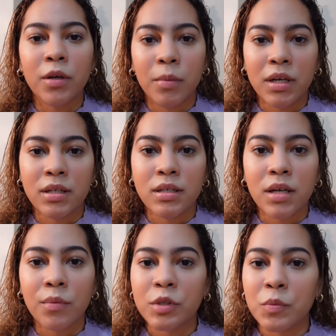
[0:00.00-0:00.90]
because
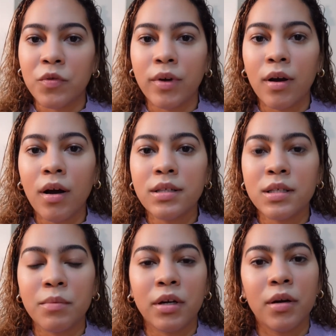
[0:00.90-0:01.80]
I was moving on
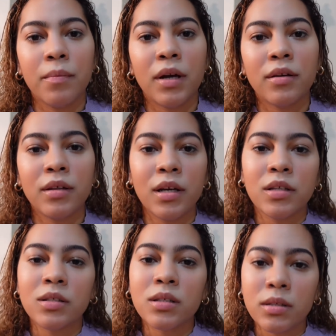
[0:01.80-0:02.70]
to bigger and better
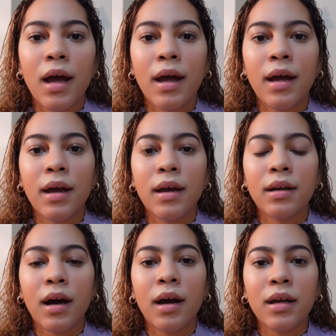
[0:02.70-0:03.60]
things.
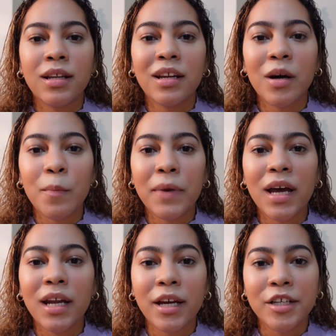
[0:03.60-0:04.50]
And I ended up
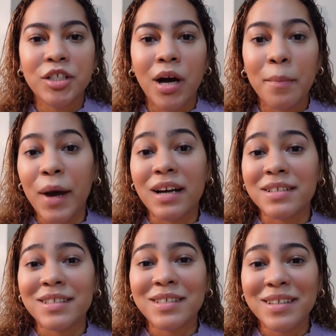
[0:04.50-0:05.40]
getting a job
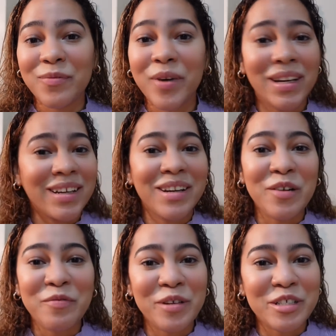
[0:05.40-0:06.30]
as, funny
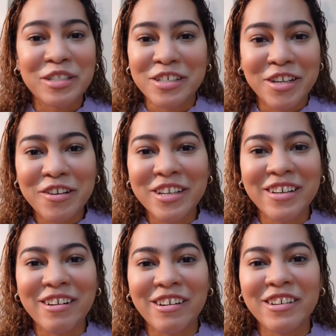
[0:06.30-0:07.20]
enough, a
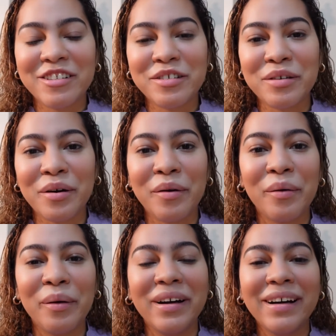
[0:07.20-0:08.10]
security guard. So